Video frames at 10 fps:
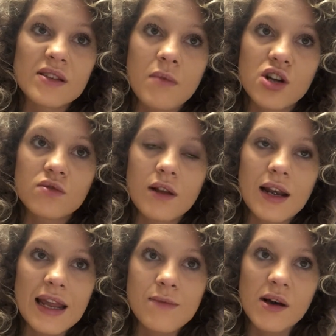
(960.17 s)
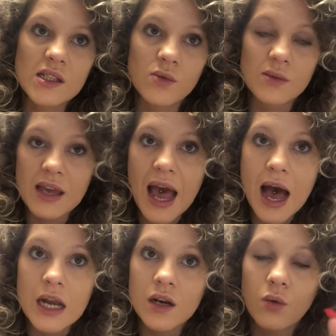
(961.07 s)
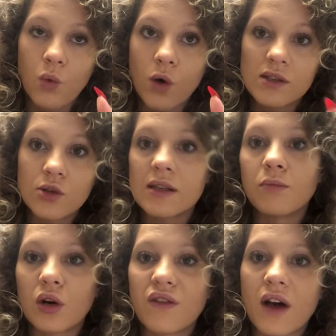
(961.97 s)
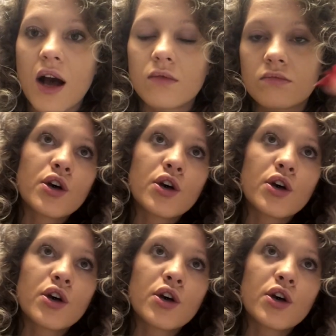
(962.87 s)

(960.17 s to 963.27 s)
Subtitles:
as much lean muscle as we can whilst losing body fat.